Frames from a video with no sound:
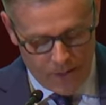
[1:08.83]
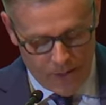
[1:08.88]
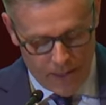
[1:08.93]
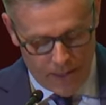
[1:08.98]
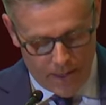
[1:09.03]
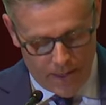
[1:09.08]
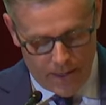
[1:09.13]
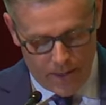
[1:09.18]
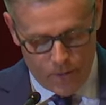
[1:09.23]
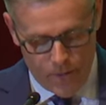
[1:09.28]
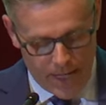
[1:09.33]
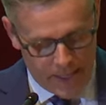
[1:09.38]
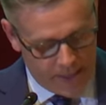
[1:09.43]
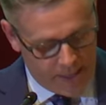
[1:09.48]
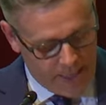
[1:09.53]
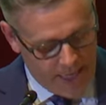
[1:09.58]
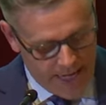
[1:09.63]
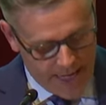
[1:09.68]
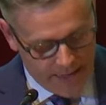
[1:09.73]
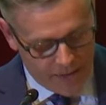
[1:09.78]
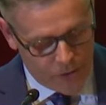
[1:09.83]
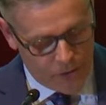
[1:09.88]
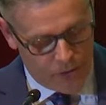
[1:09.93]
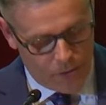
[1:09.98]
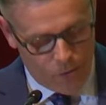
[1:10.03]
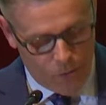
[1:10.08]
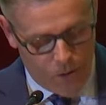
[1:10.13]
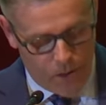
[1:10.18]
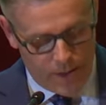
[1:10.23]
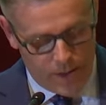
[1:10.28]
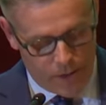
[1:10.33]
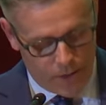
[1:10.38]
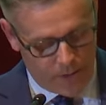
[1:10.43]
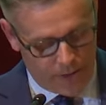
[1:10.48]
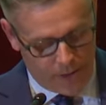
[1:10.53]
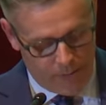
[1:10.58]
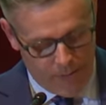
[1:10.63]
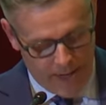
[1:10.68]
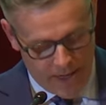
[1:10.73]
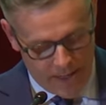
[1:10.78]
We had to cancel one
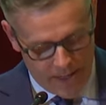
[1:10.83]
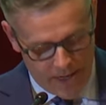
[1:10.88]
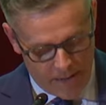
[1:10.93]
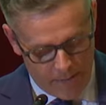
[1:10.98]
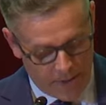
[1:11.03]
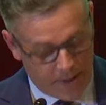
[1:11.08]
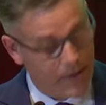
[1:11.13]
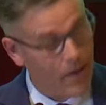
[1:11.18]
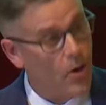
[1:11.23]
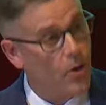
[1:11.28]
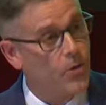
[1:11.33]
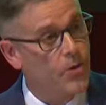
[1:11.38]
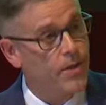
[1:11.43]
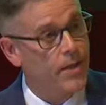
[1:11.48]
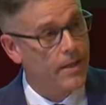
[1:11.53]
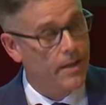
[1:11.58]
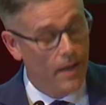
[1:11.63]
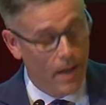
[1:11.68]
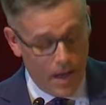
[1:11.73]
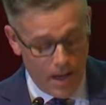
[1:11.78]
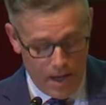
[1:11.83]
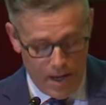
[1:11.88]
during the pandemic and hosted